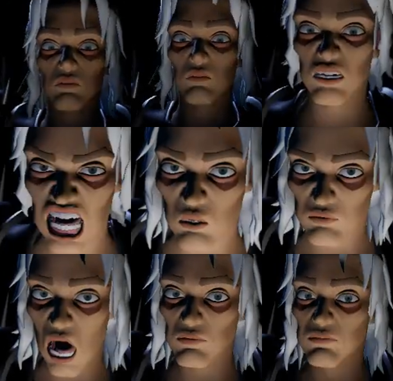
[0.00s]
Your
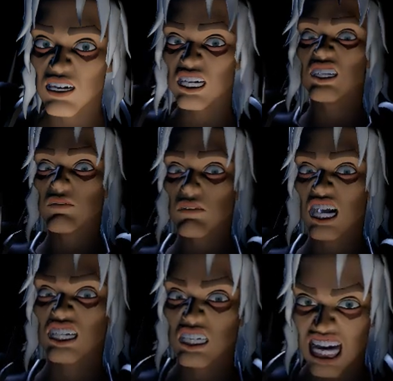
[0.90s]
mum doesn't
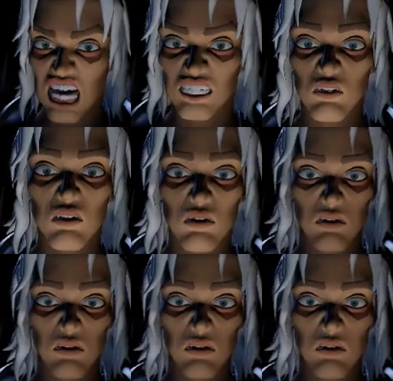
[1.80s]
make sense.